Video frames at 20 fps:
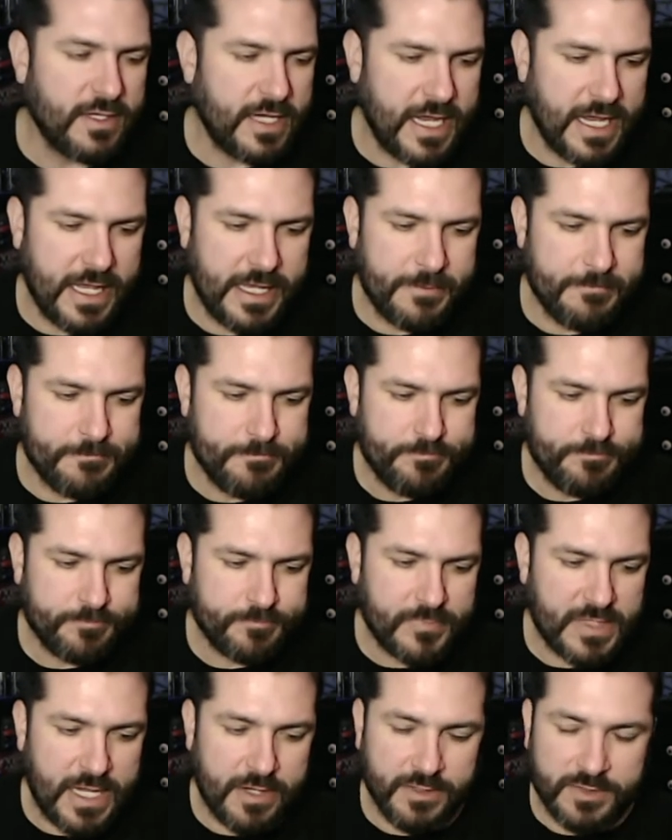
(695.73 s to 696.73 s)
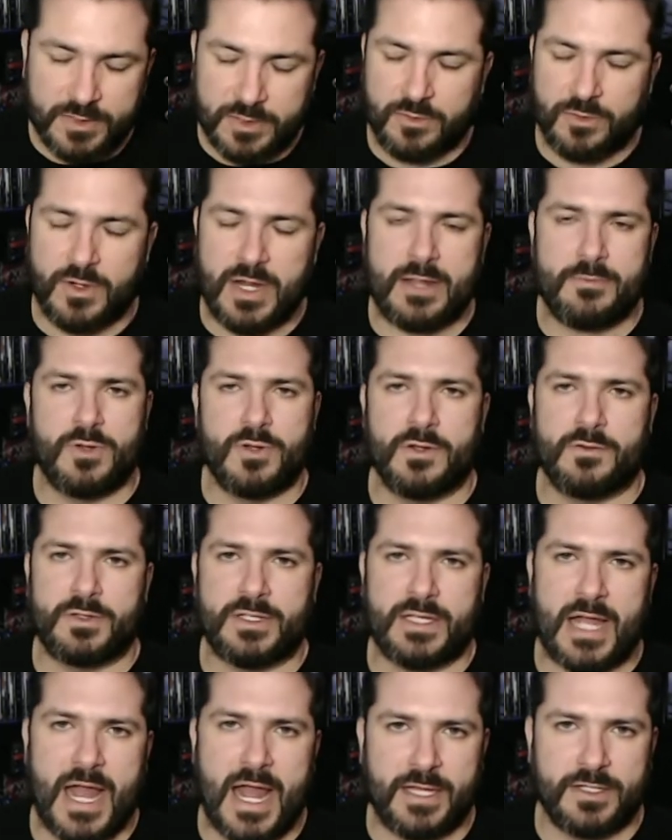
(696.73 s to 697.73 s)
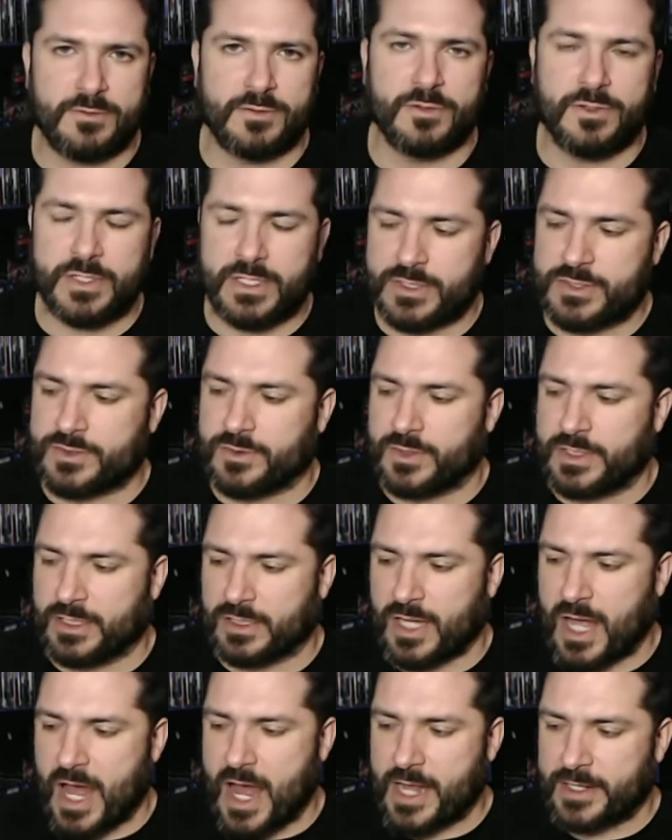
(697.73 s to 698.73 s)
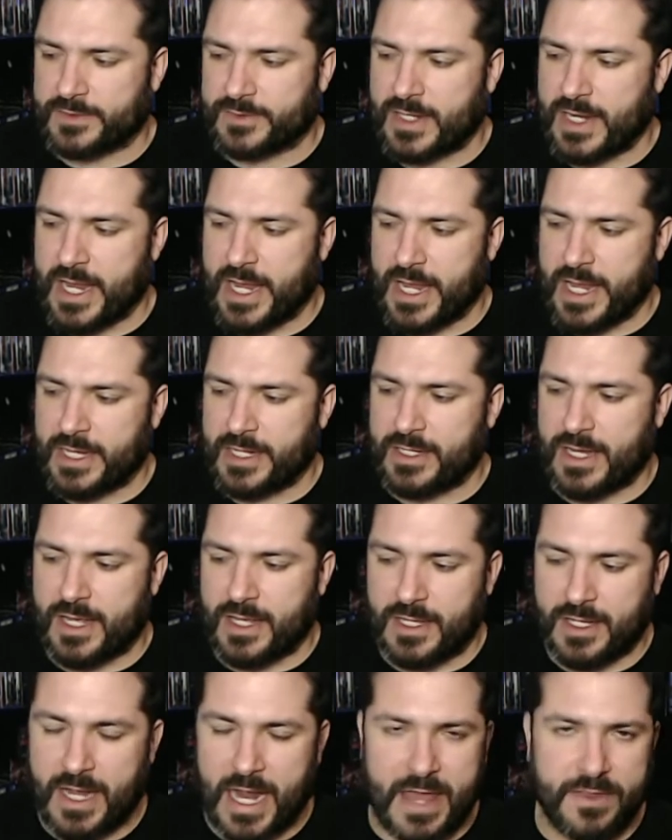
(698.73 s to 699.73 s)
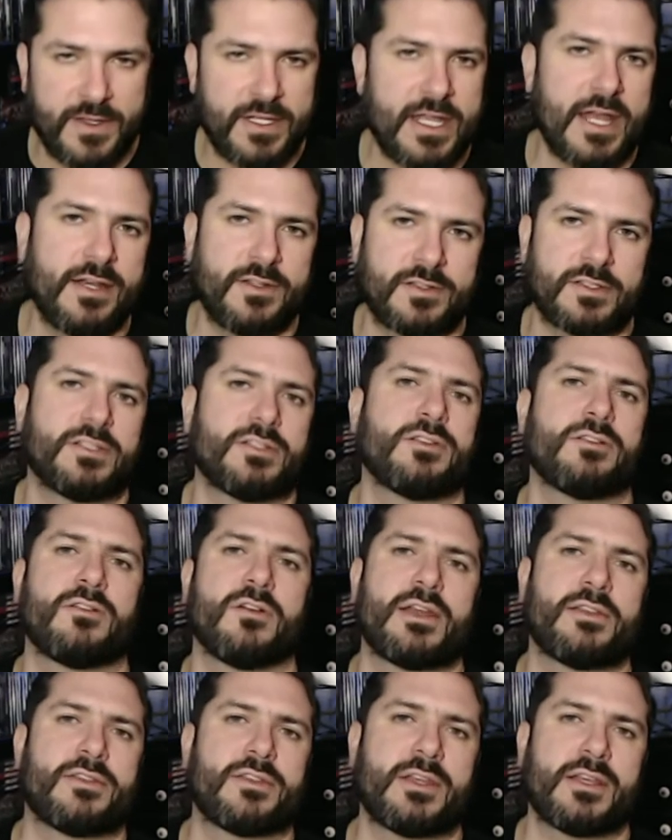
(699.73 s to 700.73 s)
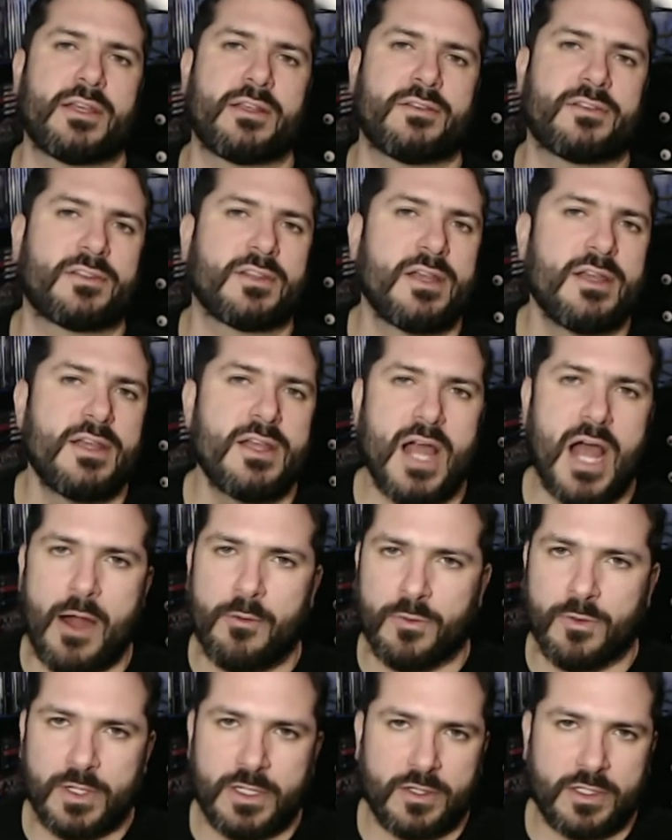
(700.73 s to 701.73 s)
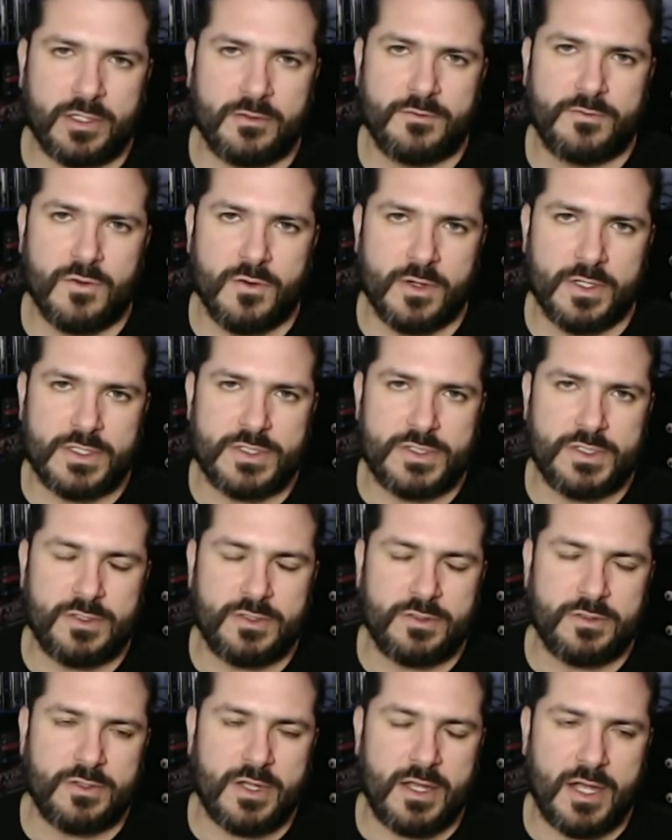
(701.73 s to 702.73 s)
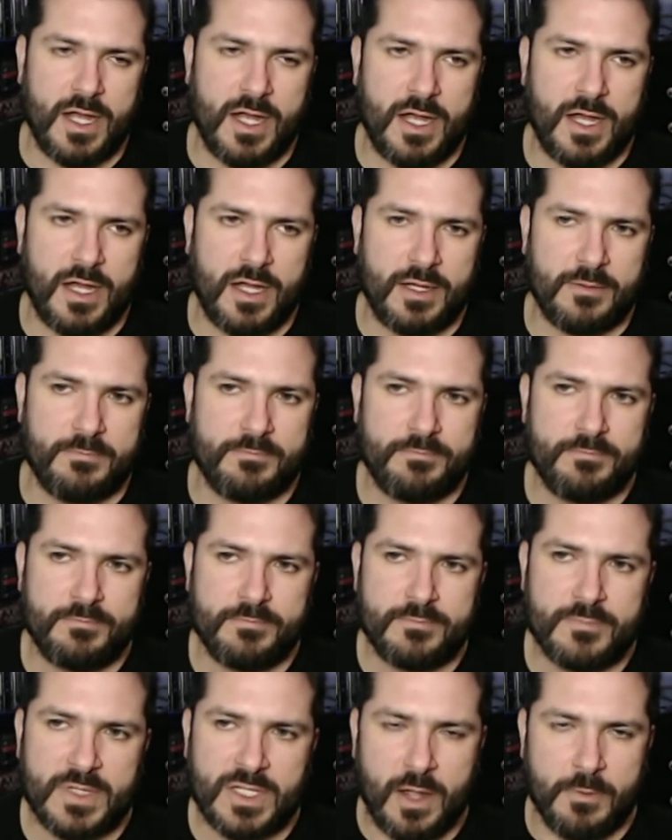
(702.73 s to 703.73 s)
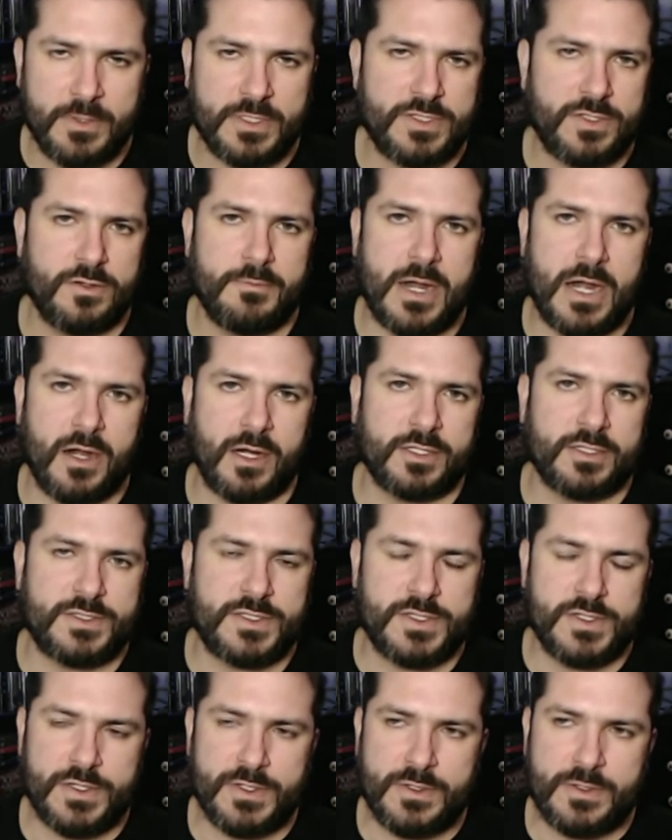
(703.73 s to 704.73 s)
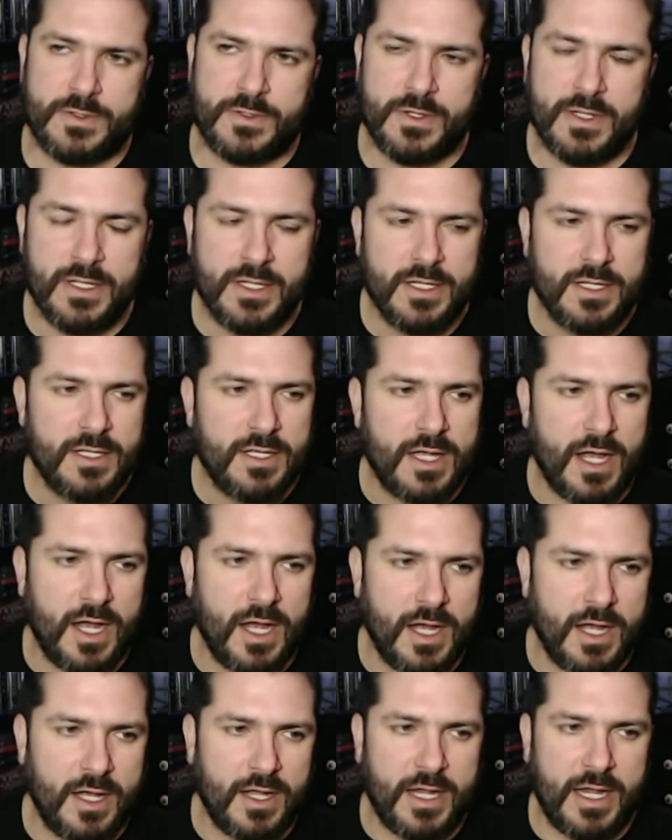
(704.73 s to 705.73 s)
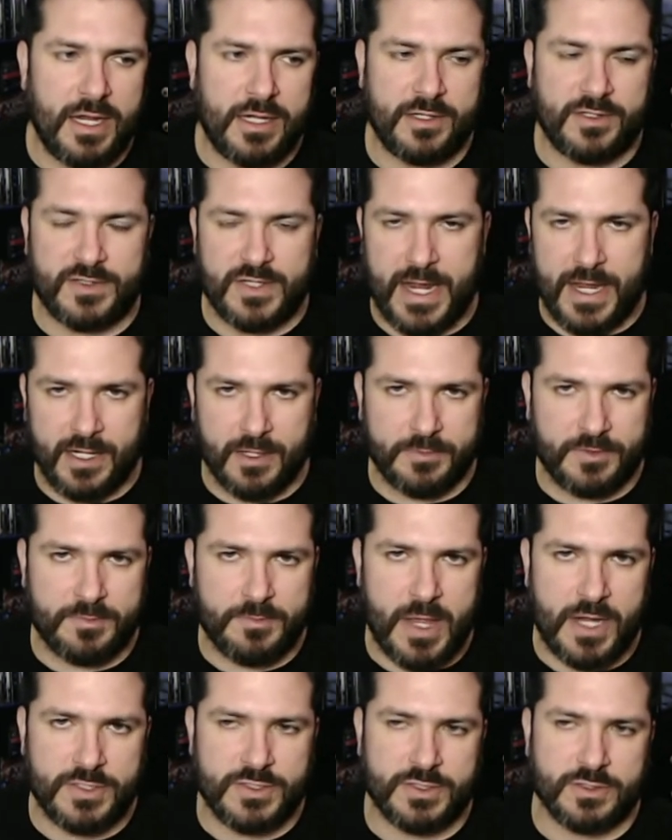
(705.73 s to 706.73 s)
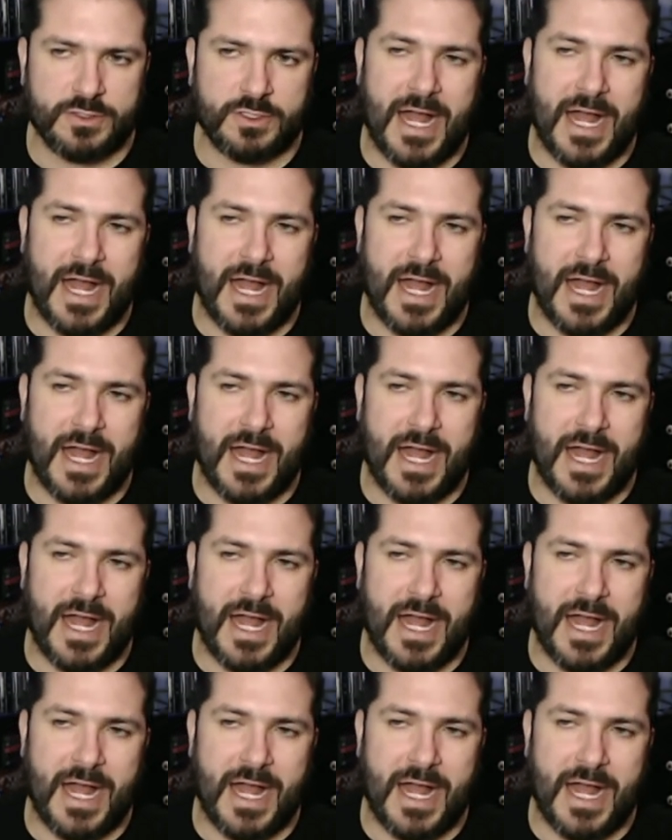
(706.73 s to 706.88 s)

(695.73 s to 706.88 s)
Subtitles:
And it was a great movie. I really enjoyed it a lot. And I think Eddie's going to do great things. I'm really looking forward to Coming to America 2 and a stand-up special.